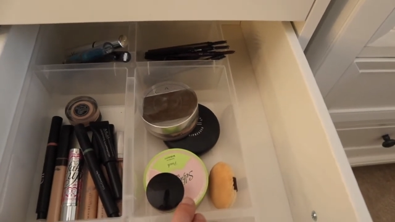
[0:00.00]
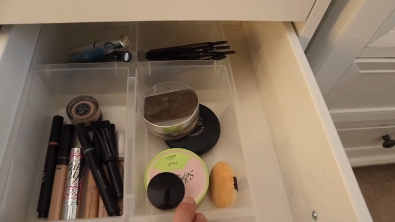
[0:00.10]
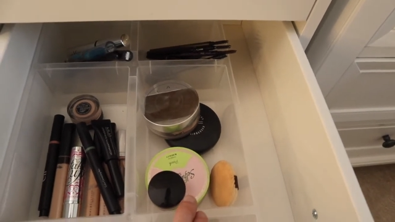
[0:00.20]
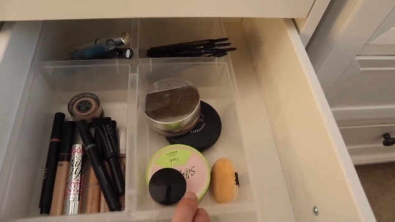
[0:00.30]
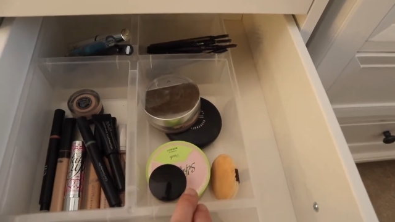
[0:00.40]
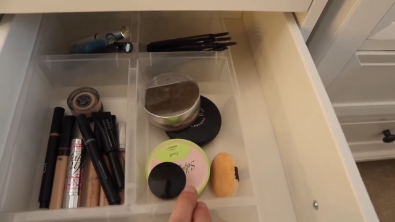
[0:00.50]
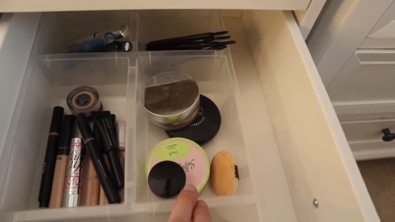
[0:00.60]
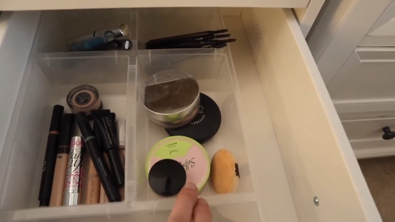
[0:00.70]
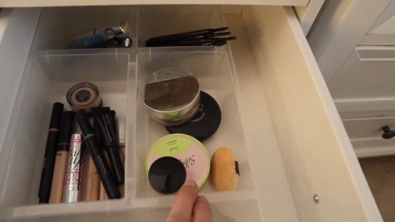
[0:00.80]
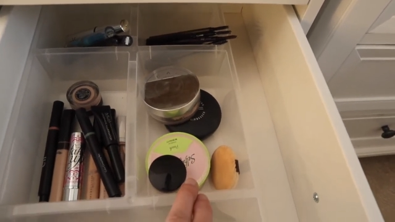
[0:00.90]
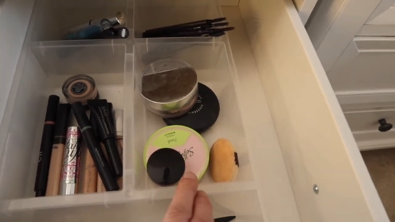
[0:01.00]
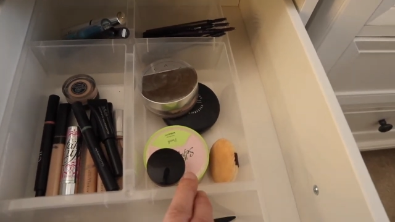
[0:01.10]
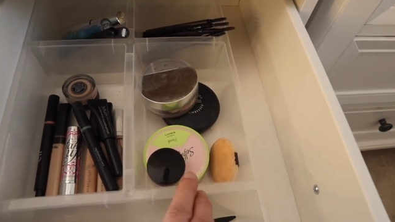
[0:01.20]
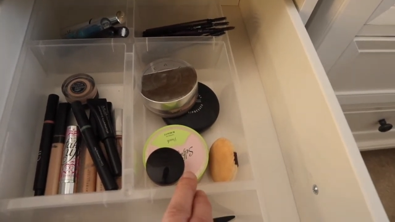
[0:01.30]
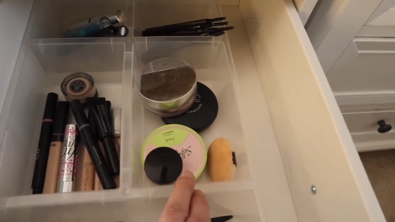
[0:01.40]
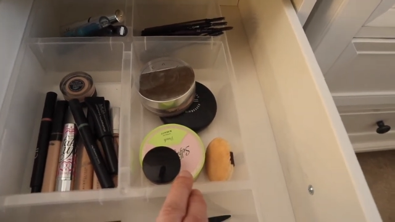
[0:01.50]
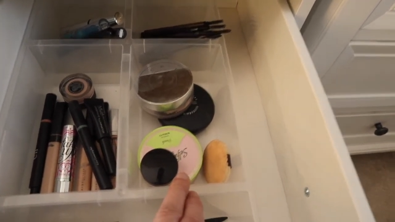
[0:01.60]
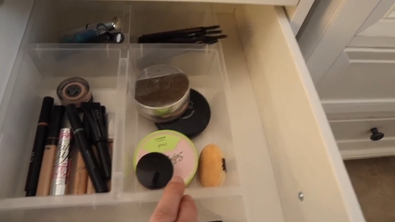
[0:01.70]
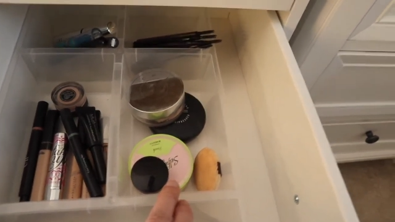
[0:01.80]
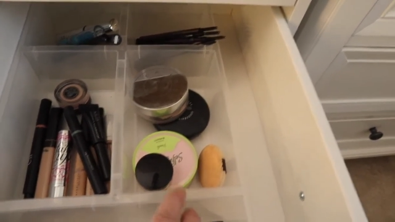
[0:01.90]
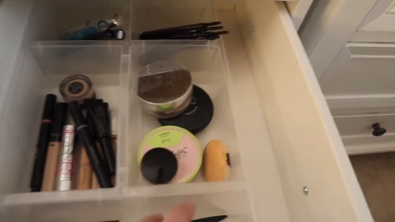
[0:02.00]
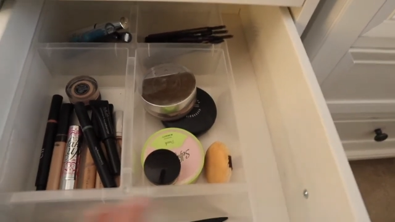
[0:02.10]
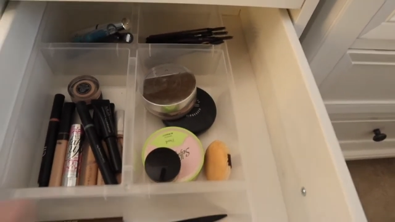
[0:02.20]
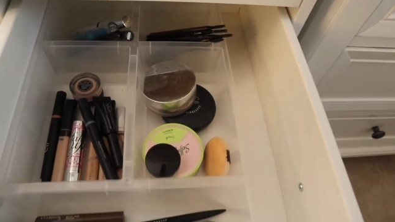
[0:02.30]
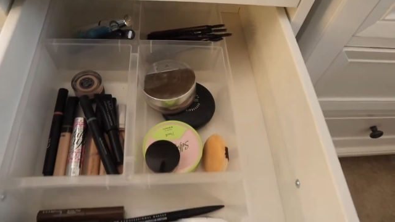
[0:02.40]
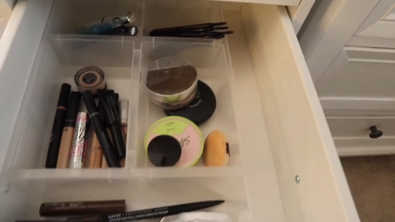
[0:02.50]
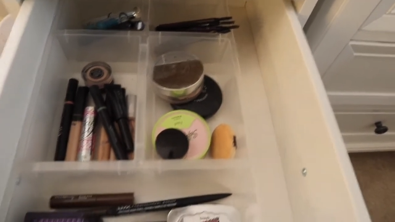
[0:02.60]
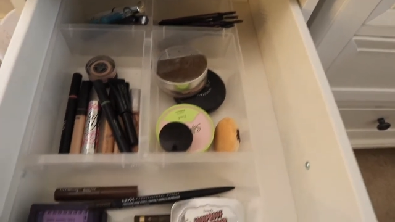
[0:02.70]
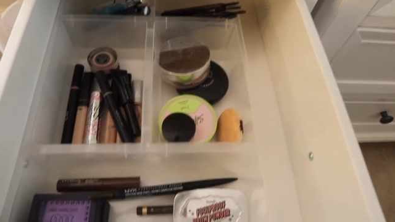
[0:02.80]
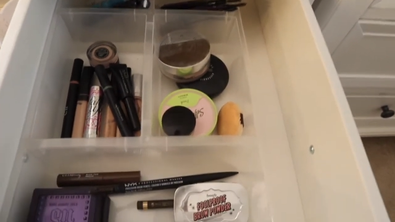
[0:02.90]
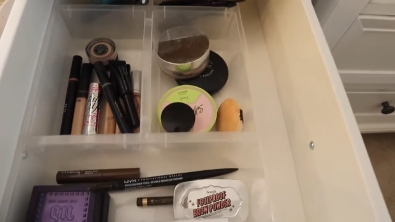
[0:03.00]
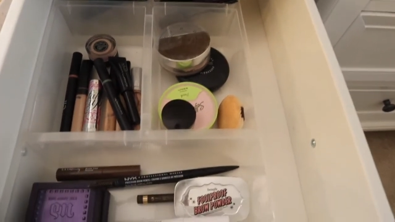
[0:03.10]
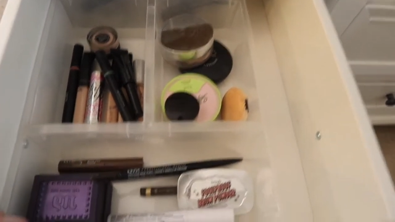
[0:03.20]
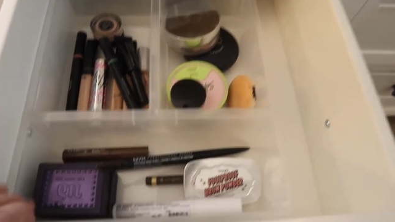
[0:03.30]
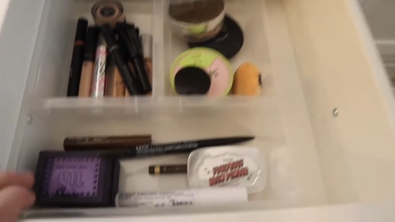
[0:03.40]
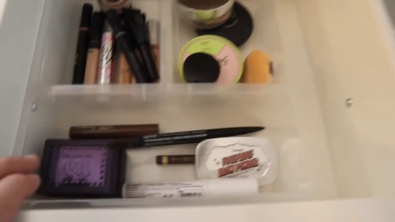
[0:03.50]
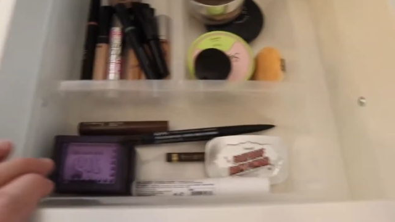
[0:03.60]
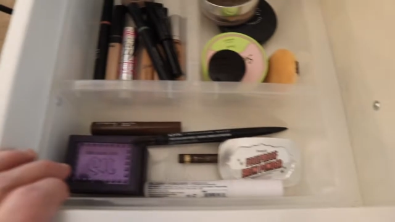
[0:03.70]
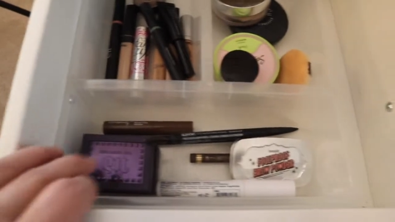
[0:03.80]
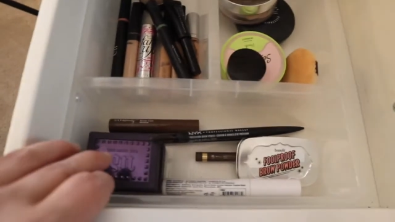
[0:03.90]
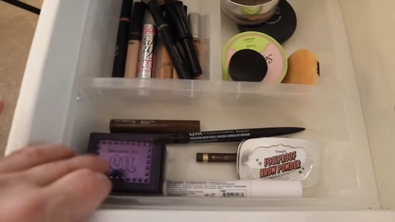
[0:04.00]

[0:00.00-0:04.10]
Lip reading: (no speaker visible)